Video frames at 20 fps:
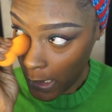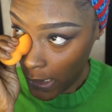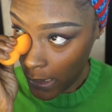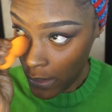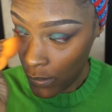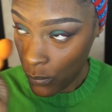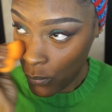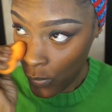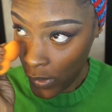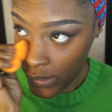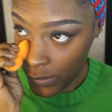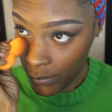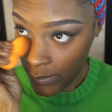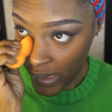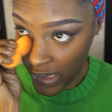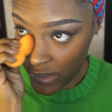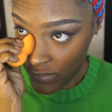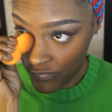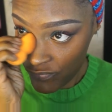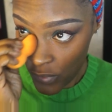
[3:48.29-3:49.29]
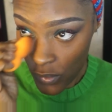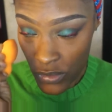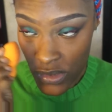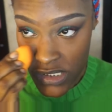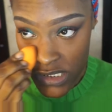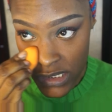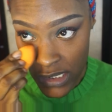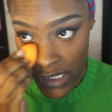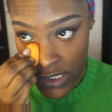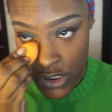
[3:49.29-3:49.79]
and one main
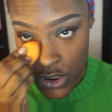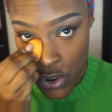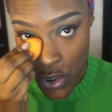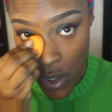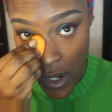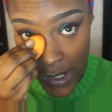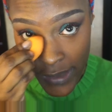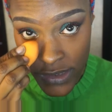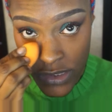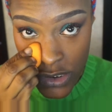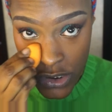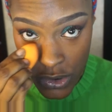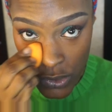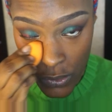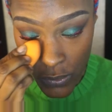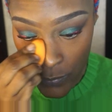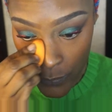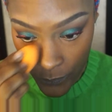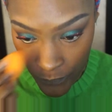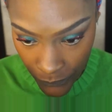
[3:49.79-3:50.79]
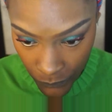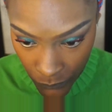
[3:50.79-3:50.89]
focus that I try to do